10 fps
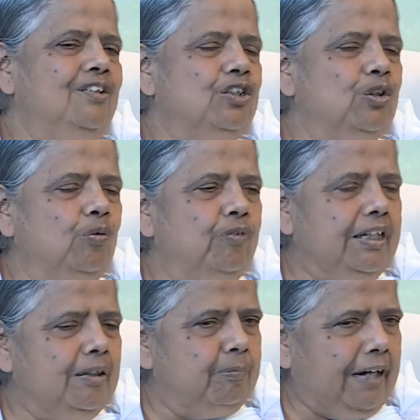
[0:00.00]
So with
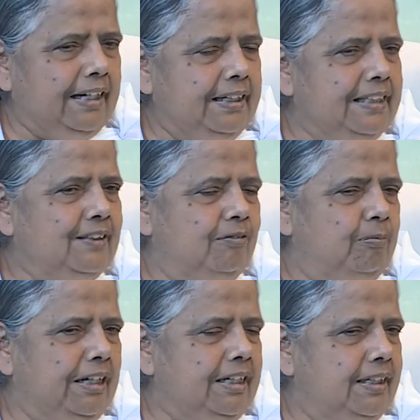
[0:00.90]
the practice of
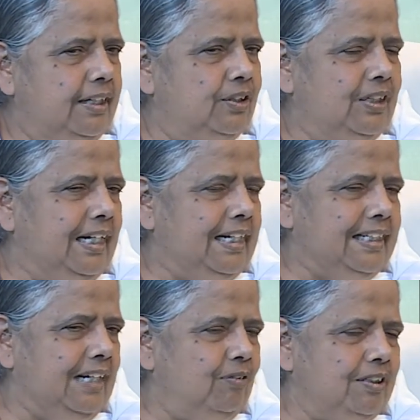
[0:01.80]
meditation, as
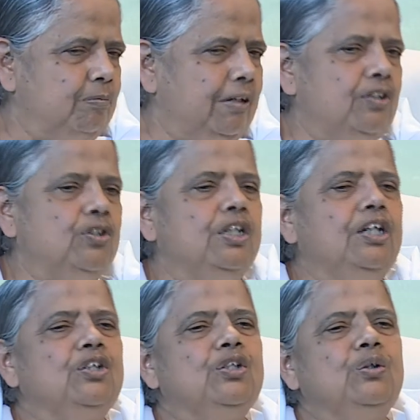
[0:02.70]
I was
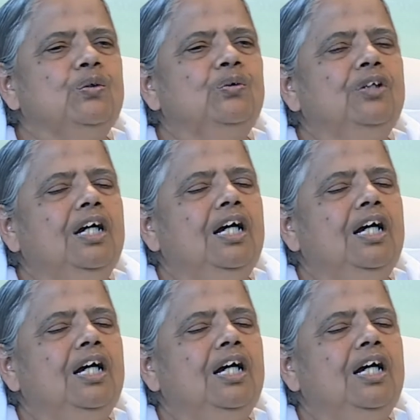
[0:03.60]
mentioning to you,